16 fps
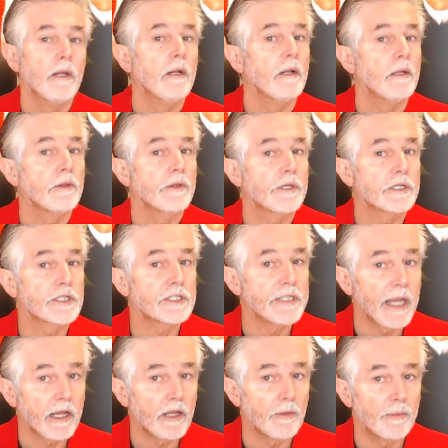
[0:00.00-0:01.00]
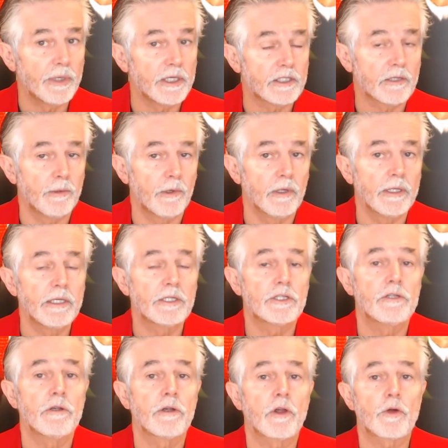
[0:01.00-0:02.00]
The second principle is
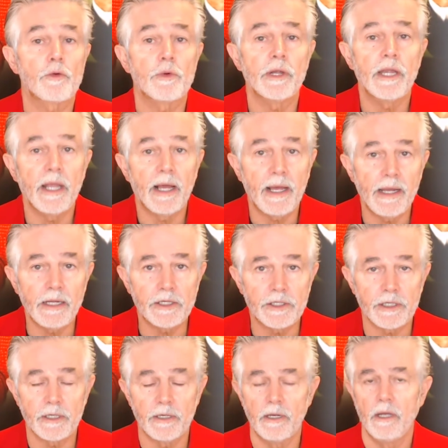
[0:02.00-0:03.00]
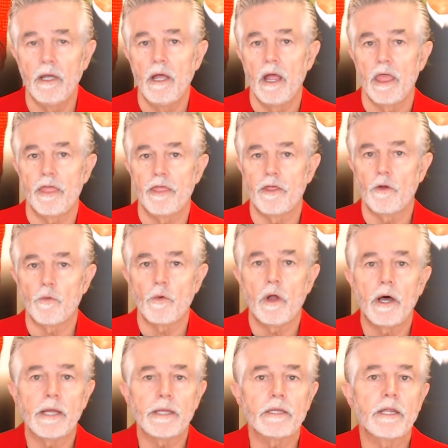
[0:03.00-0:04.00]
to create the
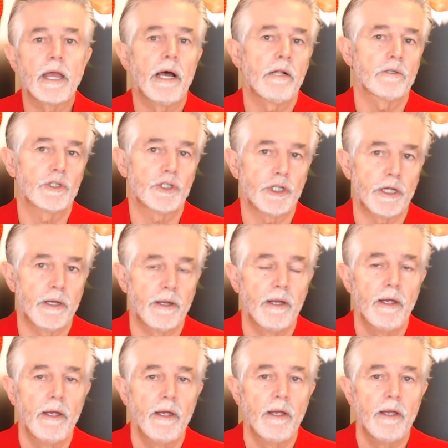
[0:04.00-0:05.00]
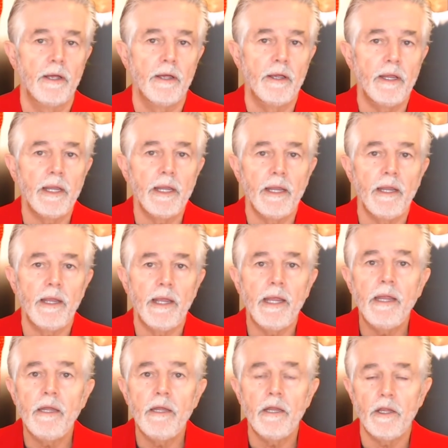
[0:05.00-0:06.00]
right culture
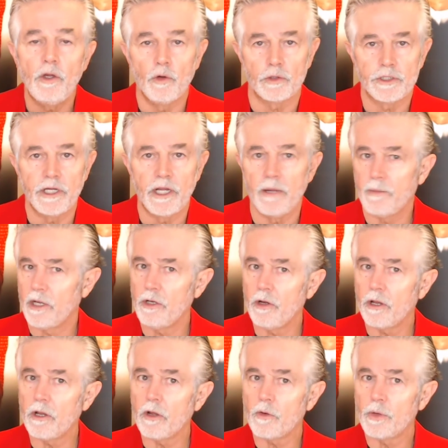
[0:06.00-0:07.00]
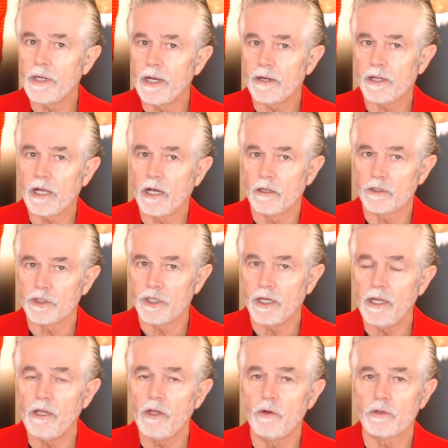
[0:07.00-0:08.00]
in your team. Now, you can create a culture
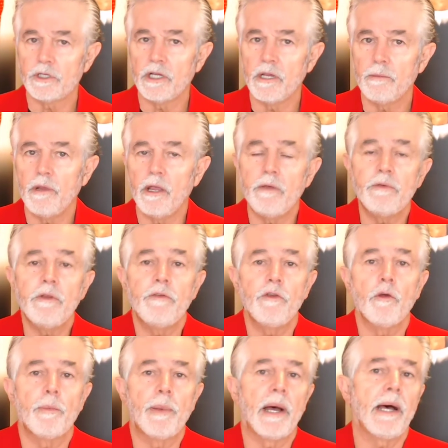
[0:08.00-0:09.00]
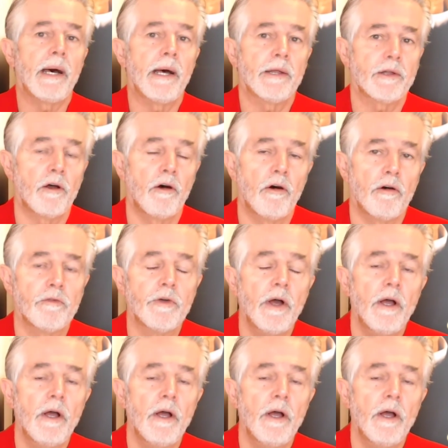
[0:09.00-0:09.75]
in your team even if you're part of